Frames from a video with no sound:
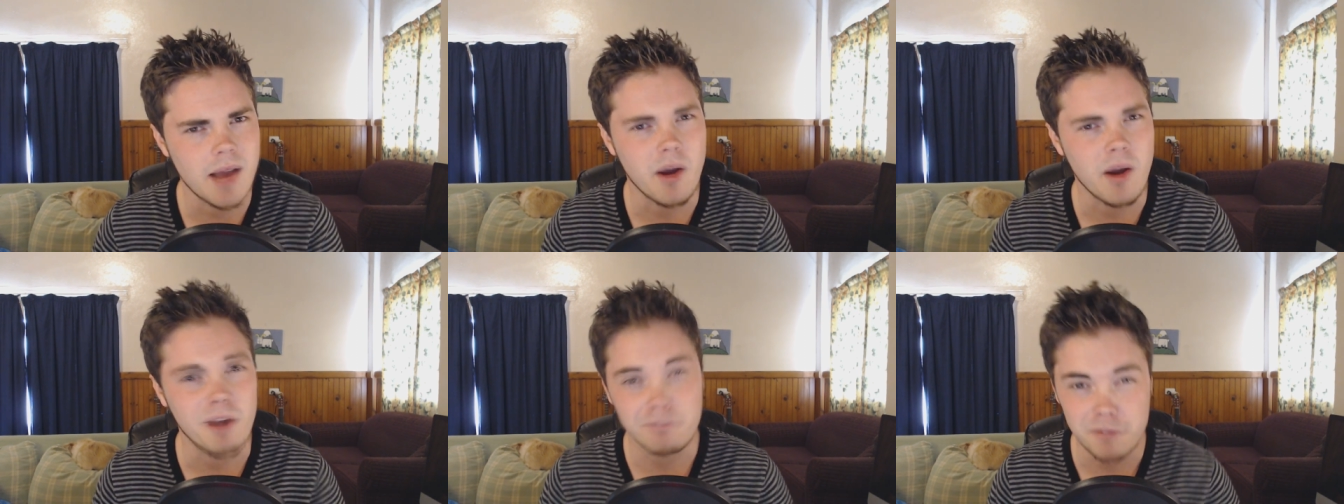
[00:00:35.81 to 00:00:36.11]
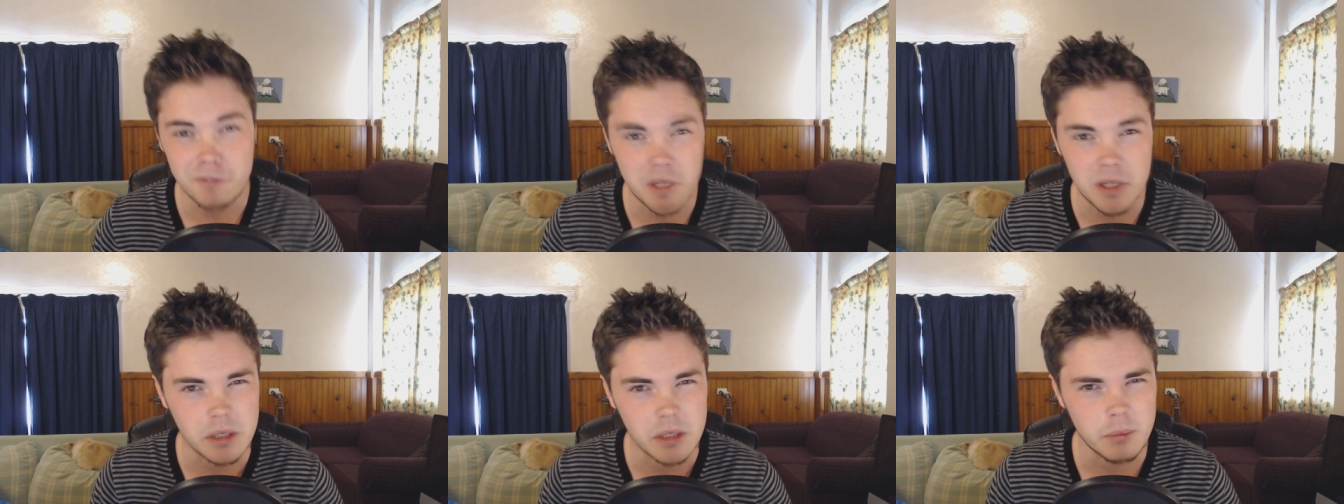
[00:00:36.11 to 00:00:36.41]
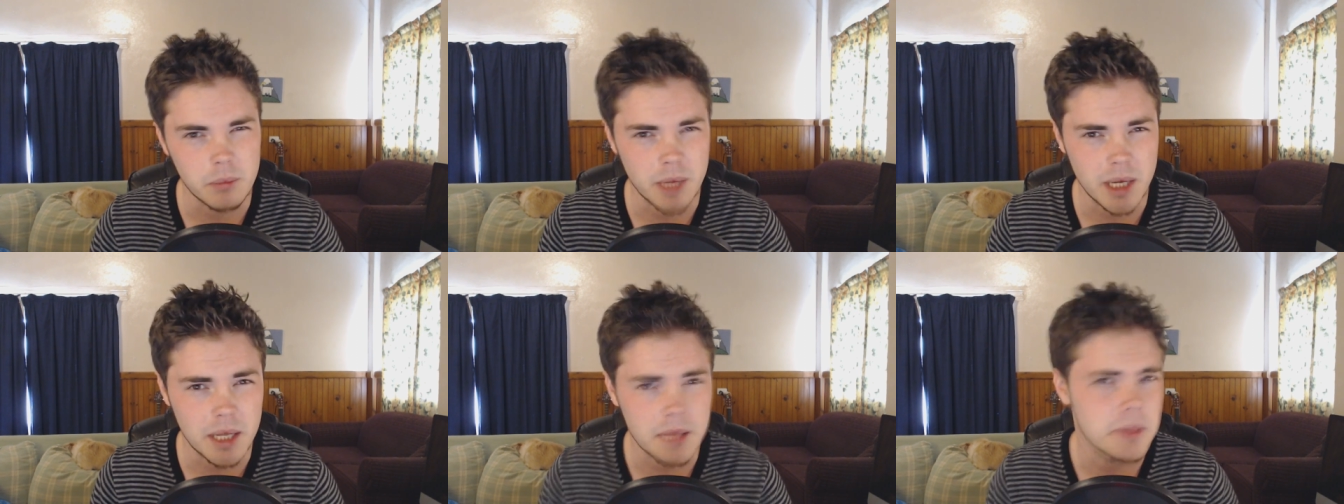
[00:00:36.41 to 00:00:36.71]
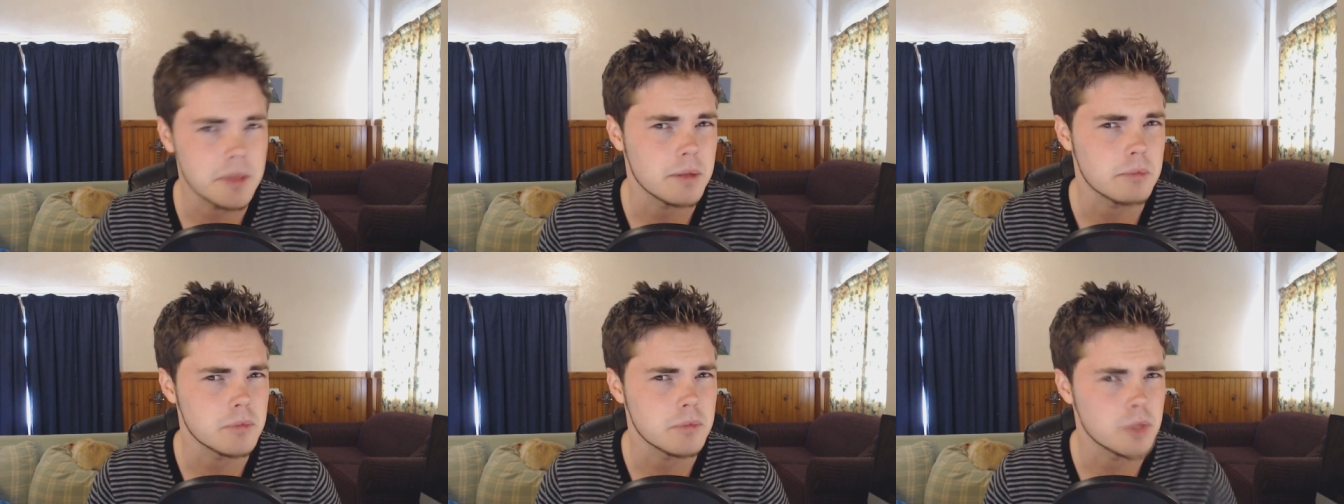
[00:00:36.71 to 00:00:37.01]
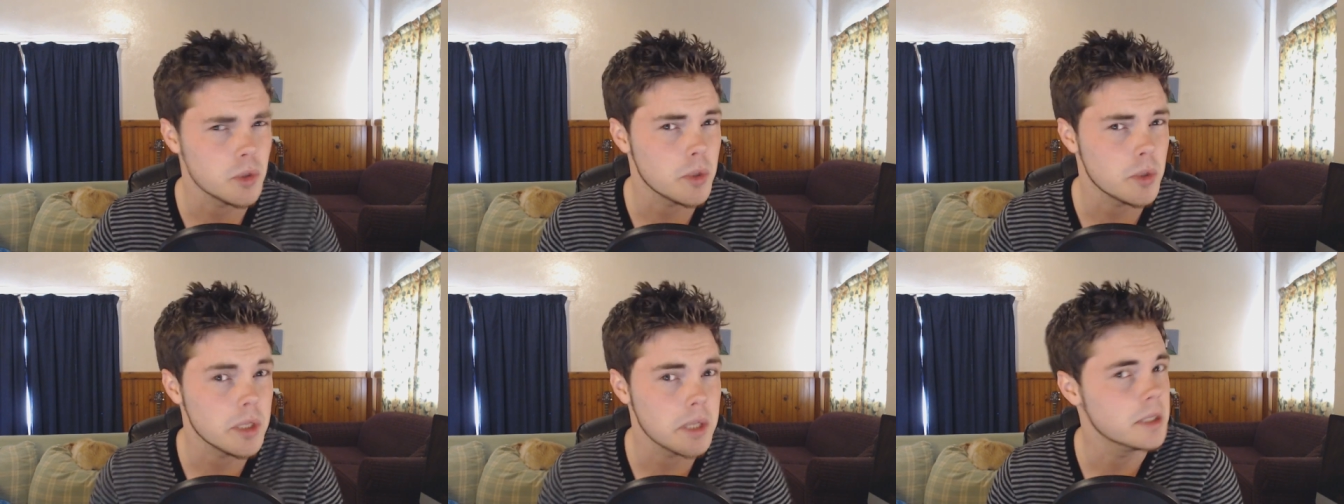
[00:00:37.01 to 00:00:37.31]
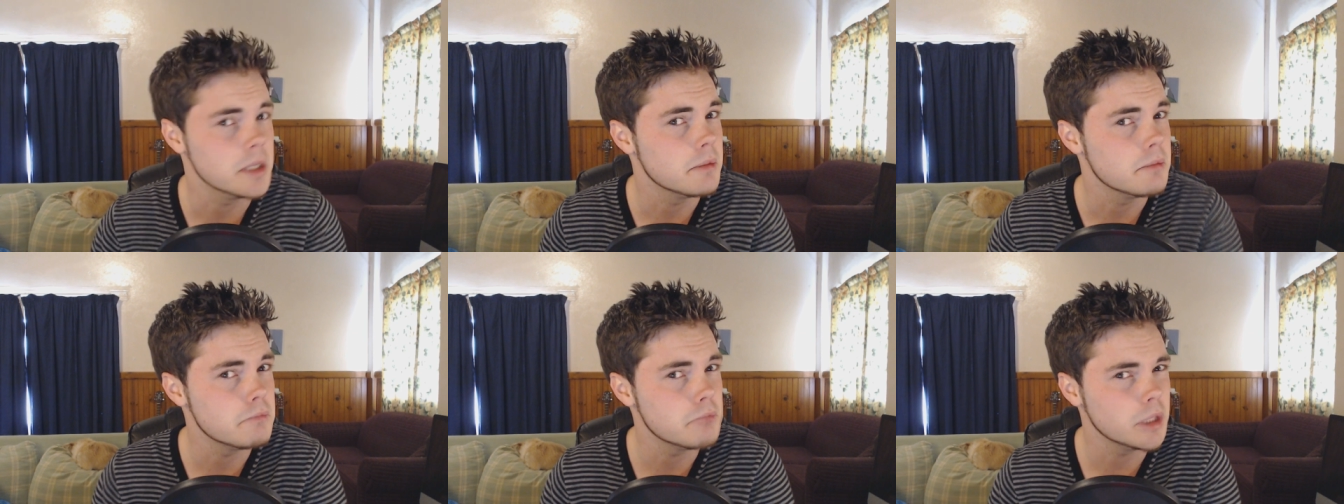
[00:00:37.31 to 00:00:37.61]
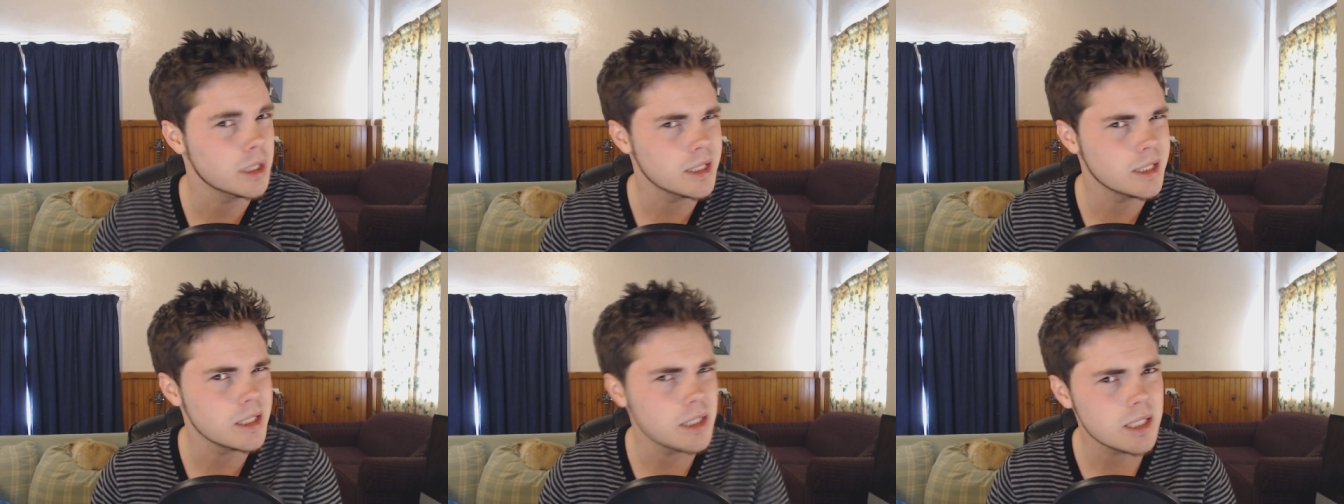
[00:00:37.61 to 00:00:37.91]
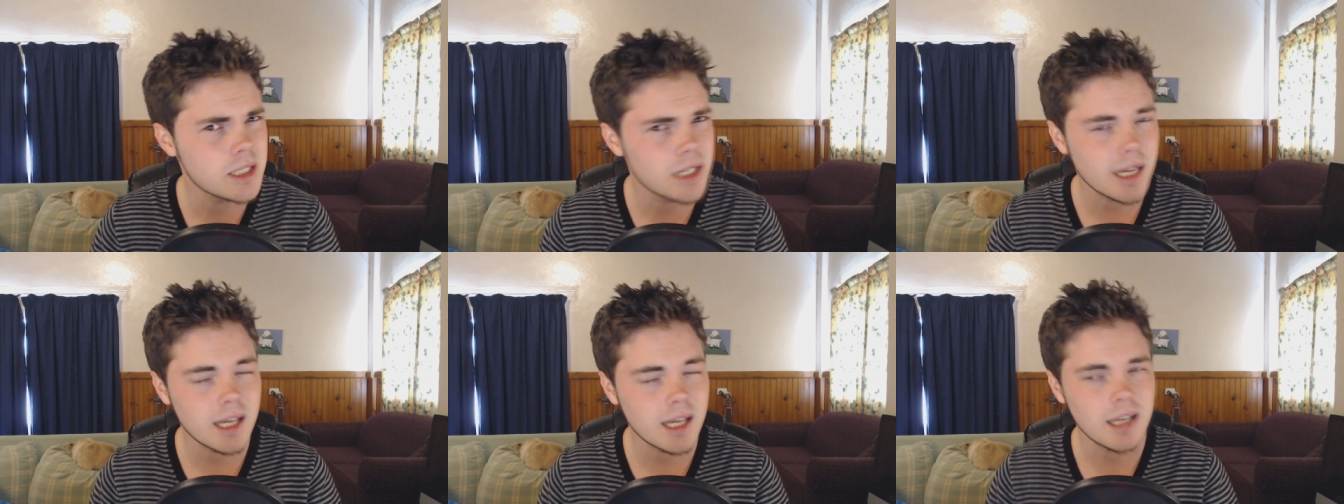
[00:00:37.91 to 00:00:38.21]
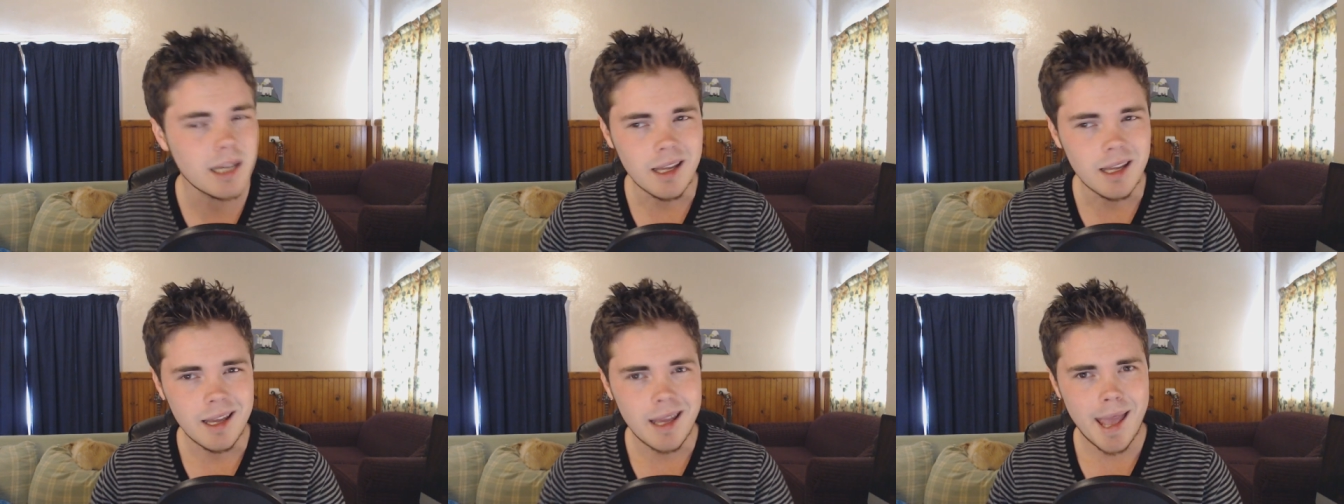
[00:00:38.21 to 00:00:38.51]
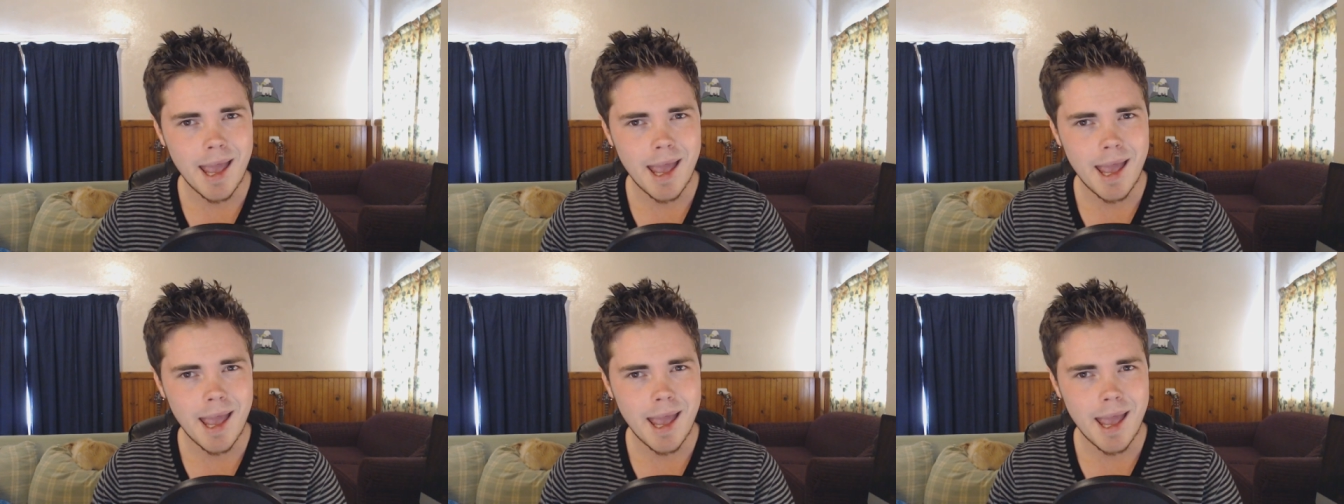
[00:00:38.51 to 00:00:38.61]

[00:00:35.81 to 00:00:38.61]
how I feel about them doing them, and uh,